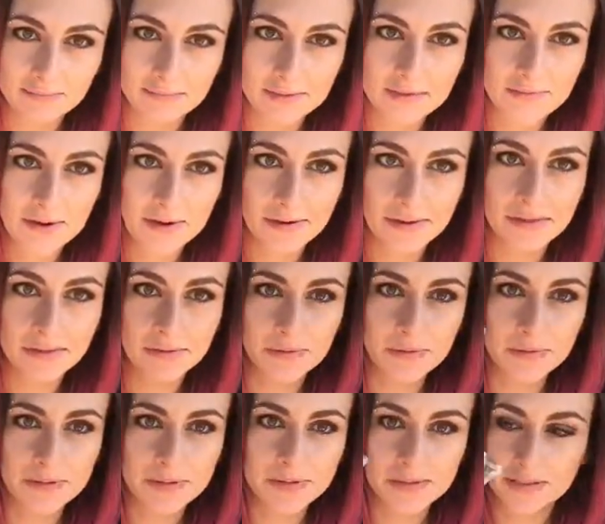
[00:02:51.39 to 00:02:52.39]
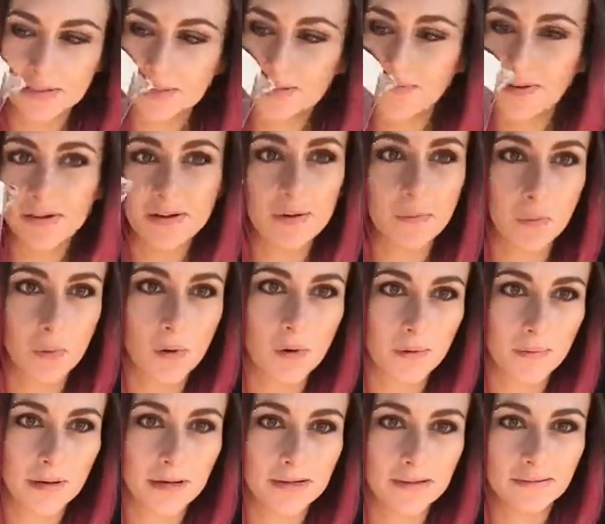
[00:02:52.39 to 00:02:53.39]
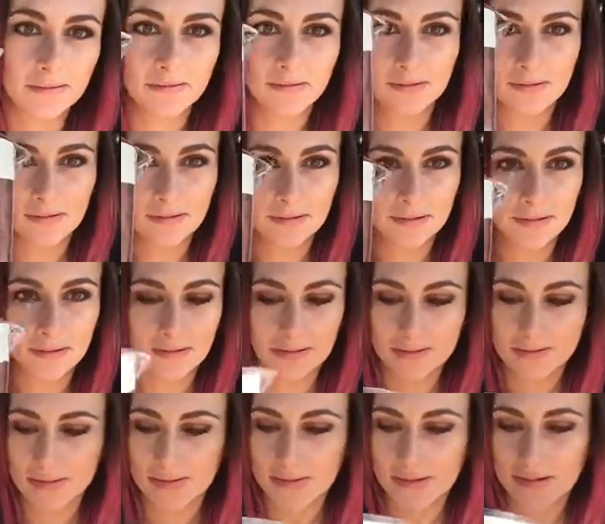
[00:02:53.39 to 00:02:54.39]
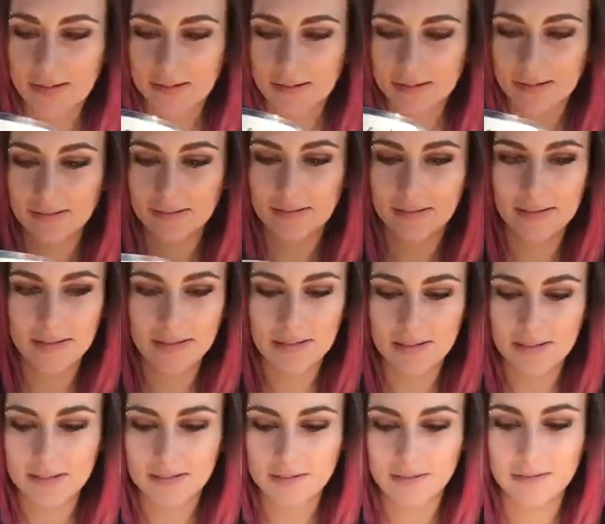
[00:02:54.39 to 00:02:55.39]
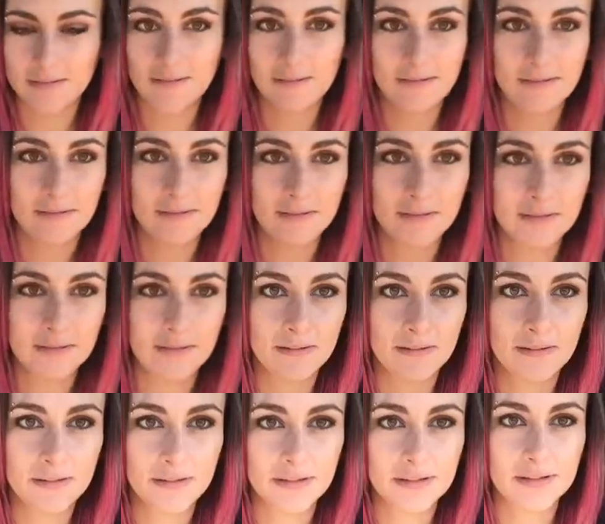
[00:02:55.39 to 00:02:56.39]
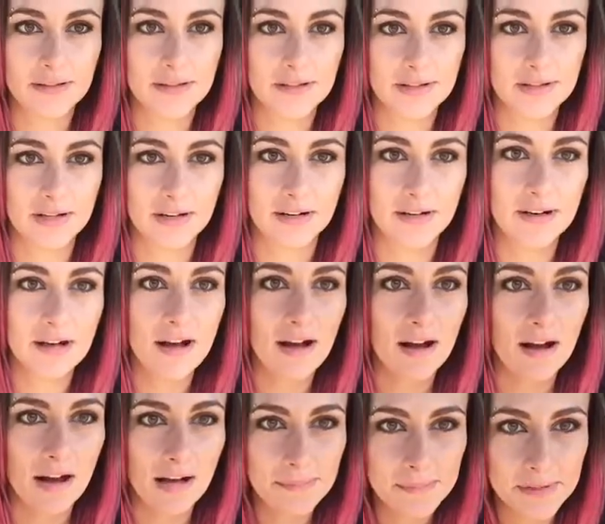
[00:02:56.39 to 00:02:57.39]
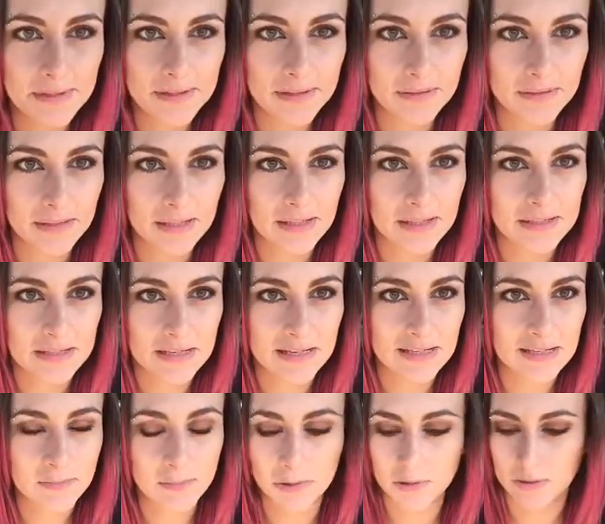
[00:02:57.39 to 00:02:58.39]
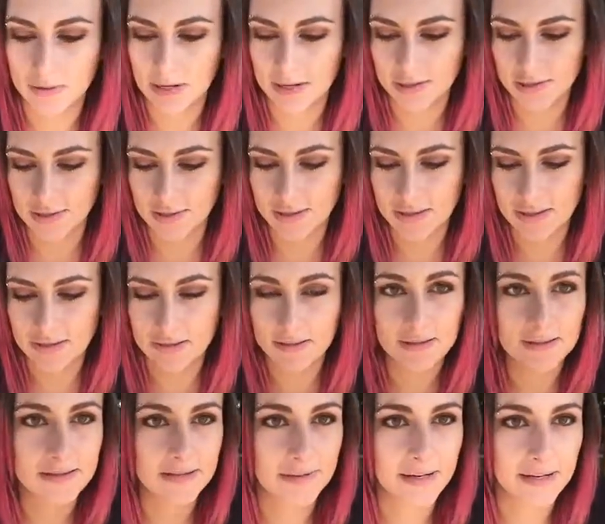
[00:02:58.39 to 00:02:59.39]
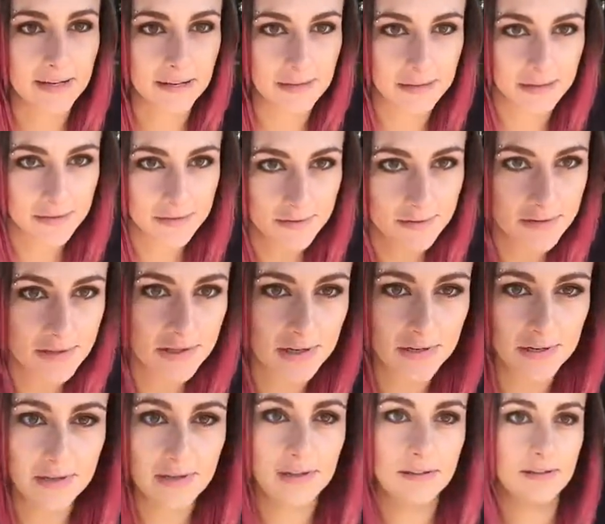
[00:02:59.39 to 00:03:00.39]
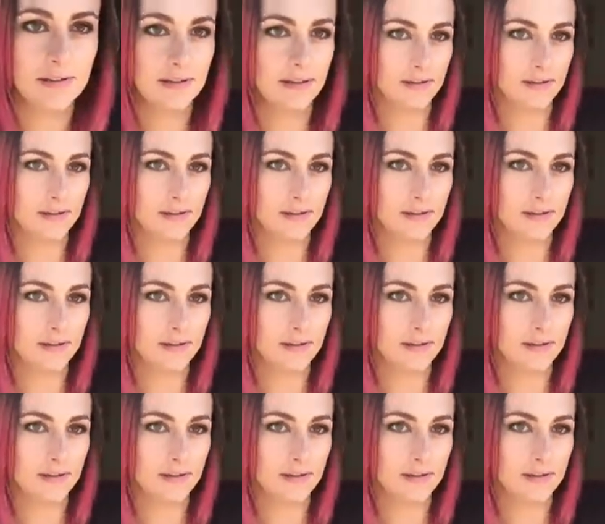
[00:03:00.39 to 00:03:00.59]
It's very loose. It's very watery. So that is conditioner. I'm going to go and get a teaspoon actually, so I can show you.